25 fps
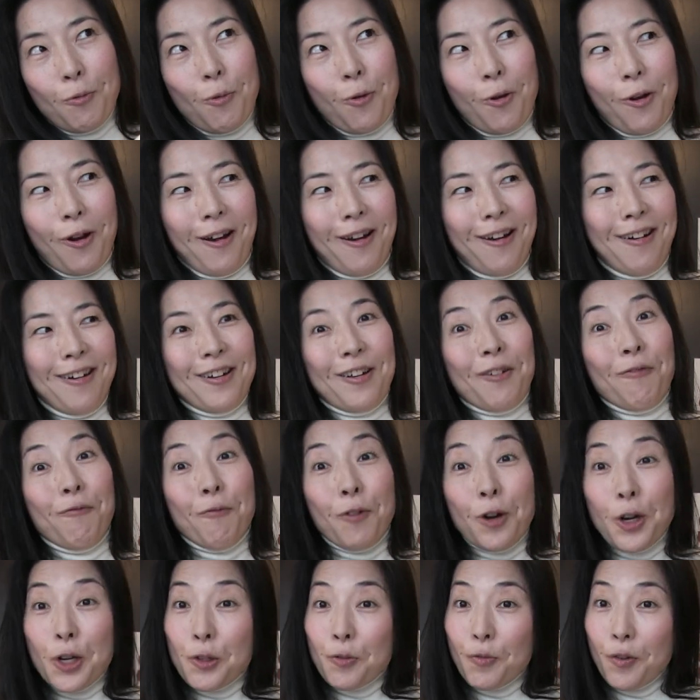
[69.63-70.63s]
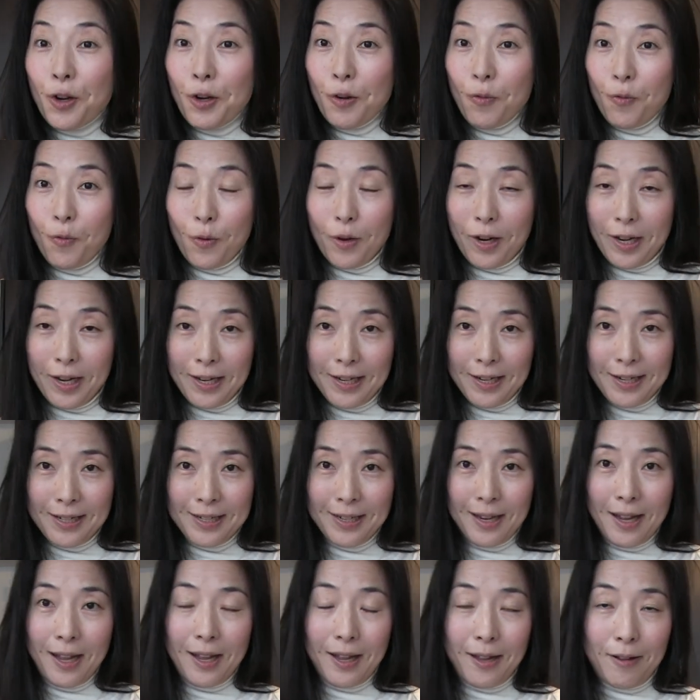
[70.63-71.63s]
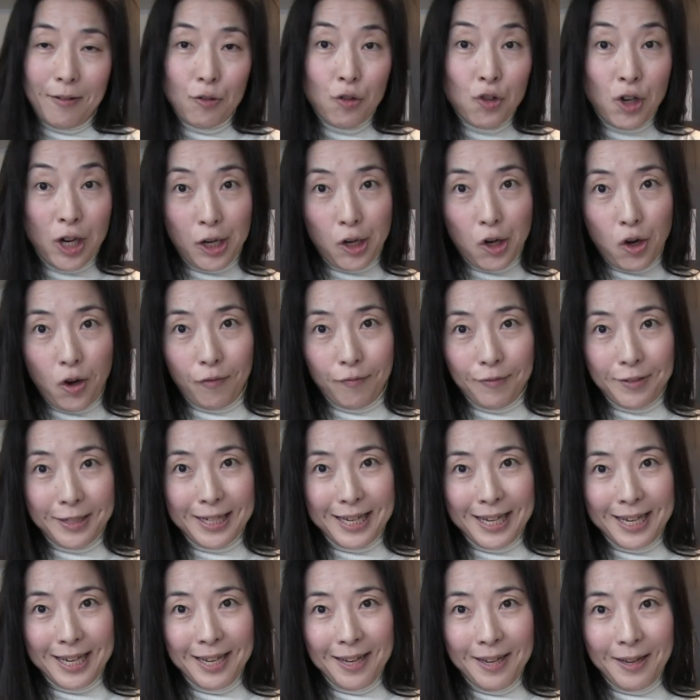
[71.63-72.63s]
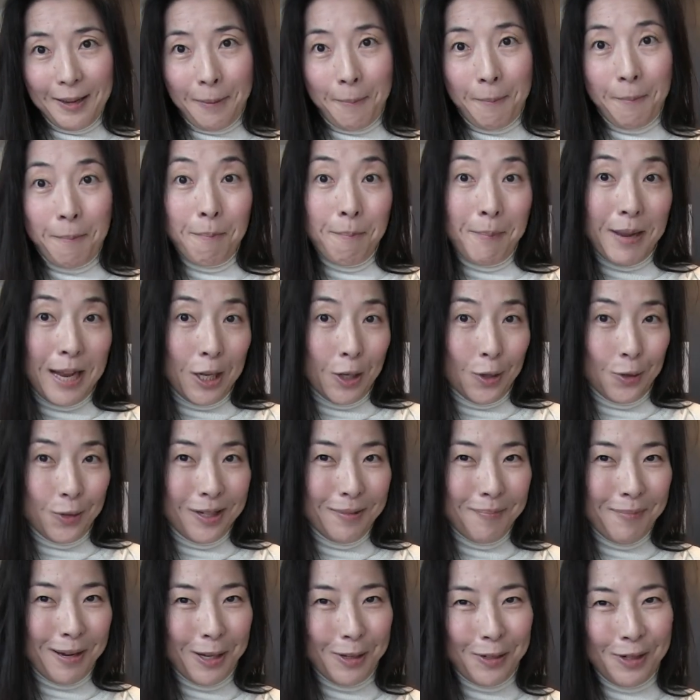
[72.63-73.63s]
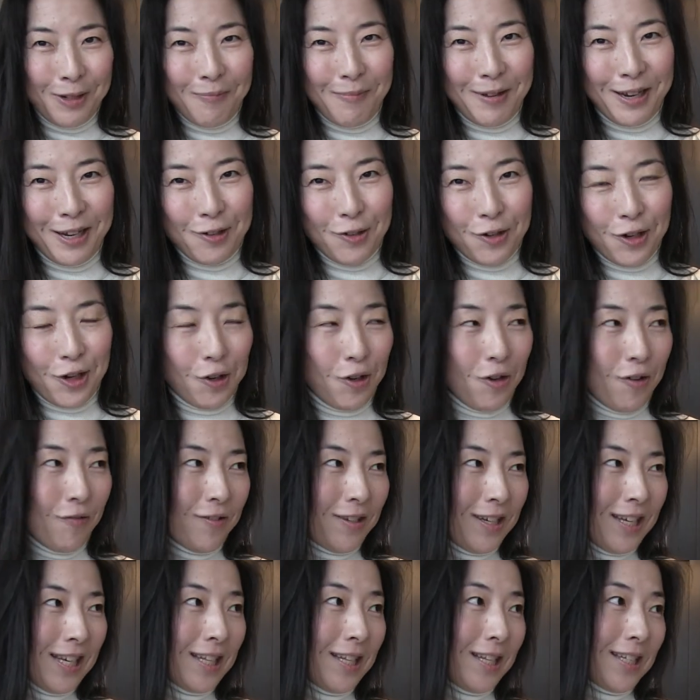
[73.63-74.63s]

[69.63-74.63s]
were, the first one was Tchaikovsky, Melody by Tchaikovsky.